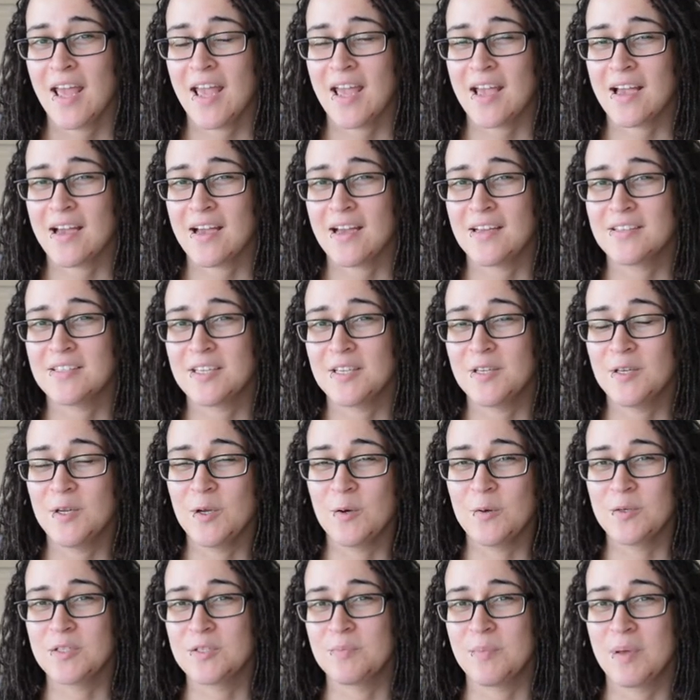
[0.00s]
And I
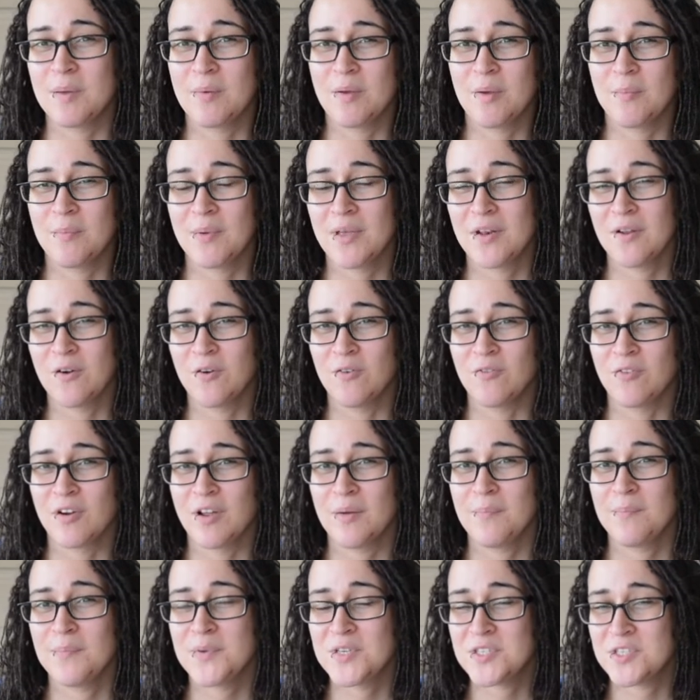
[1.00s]
know it's maybe a bit
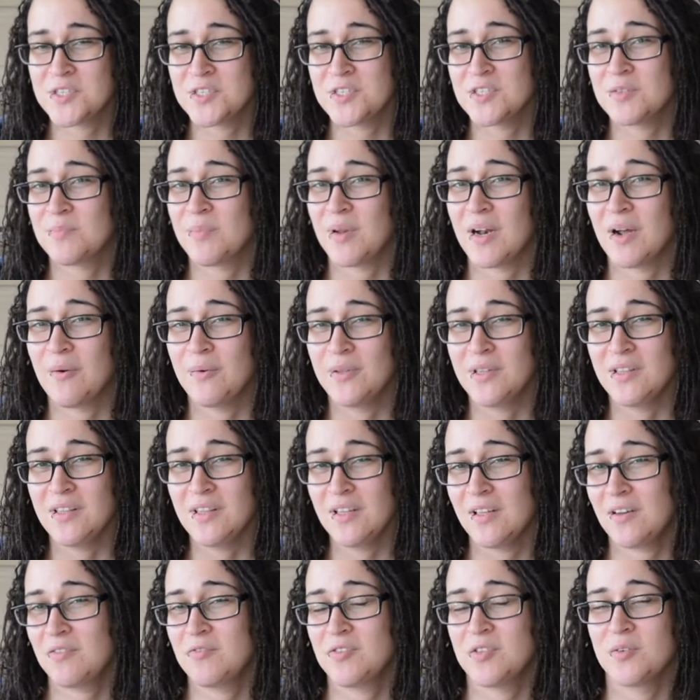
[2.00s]
overambitious, but I would
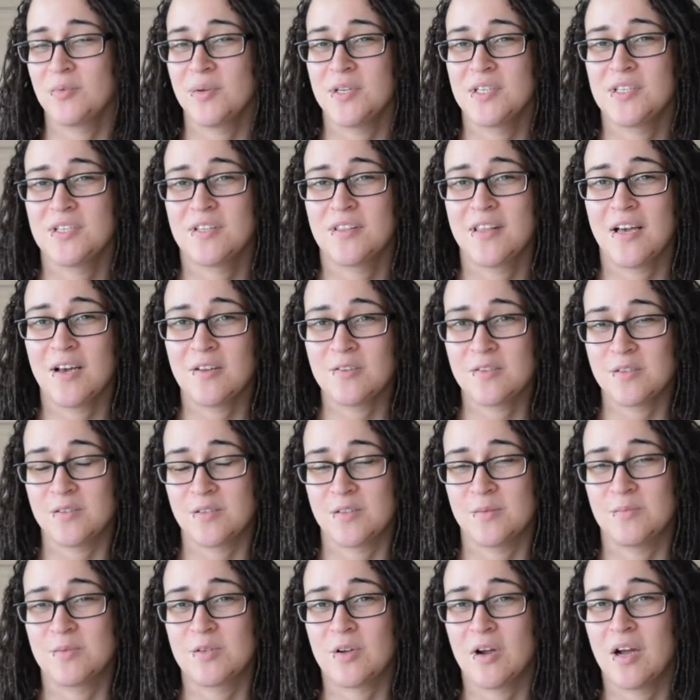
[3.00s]
love to reach a
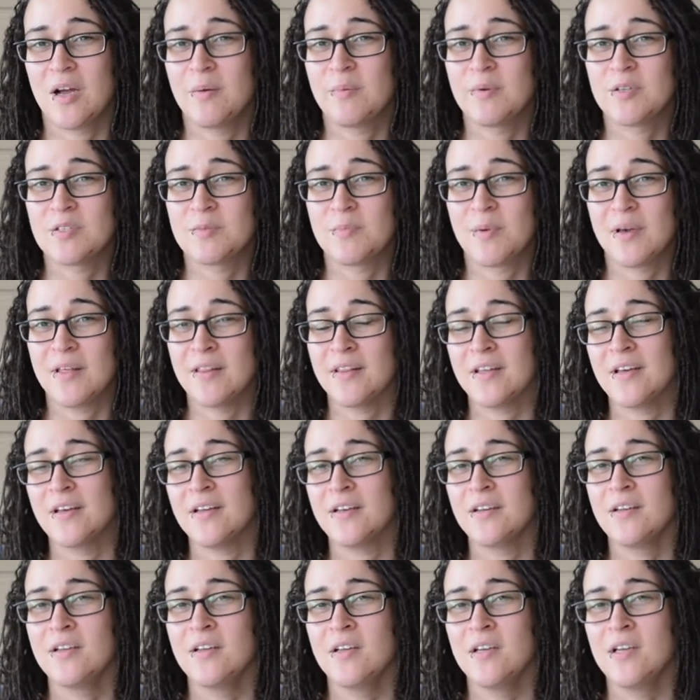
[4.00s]
thousand subscribers by
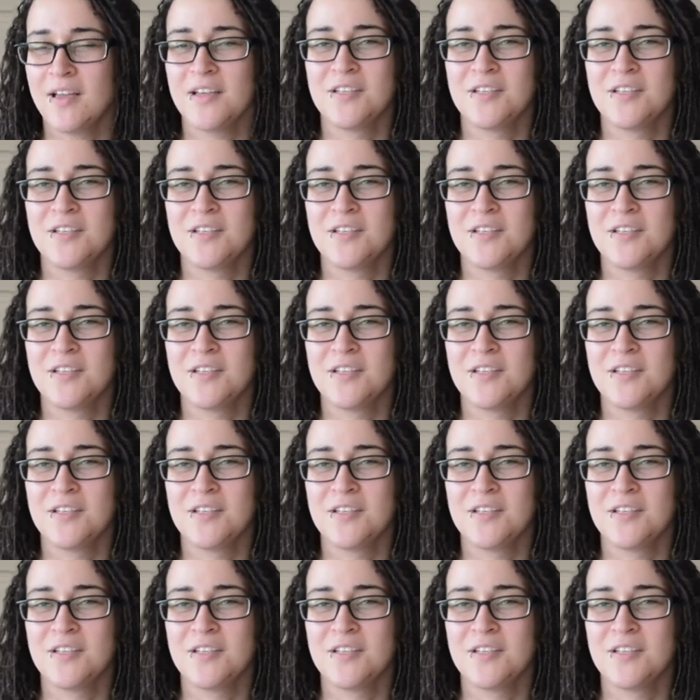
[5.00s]
then.